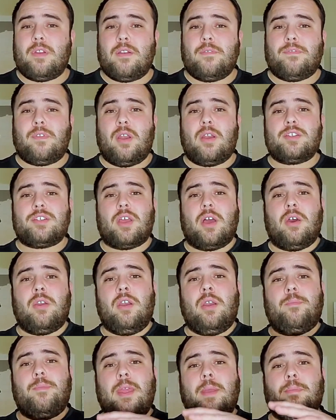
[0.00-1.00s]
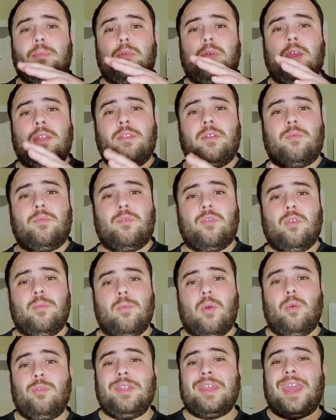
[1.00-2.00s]
if there's 100 people in the
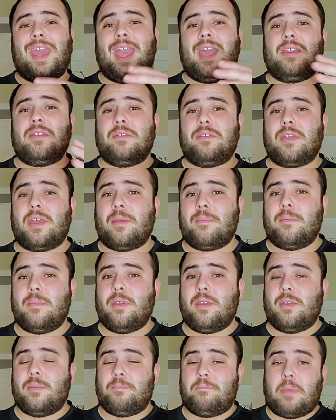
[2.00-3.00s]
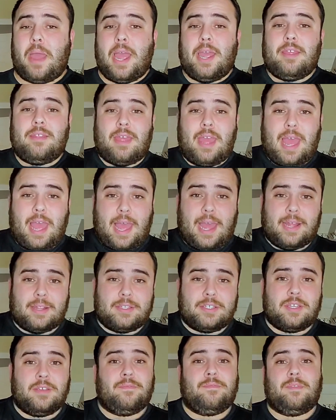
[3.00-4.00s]
room, only 8 of them, by the
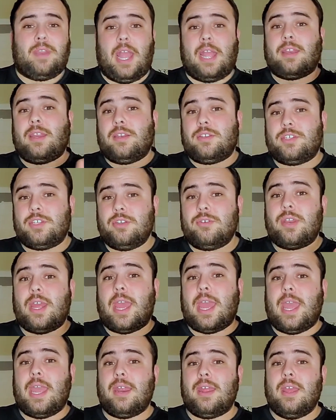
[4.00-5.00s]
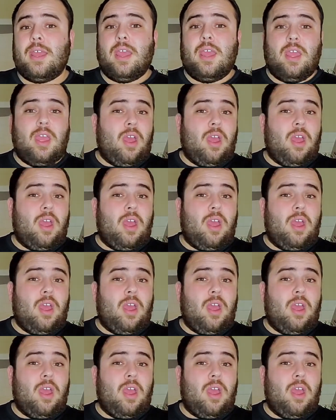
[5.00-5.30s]
odds of 92 to 8,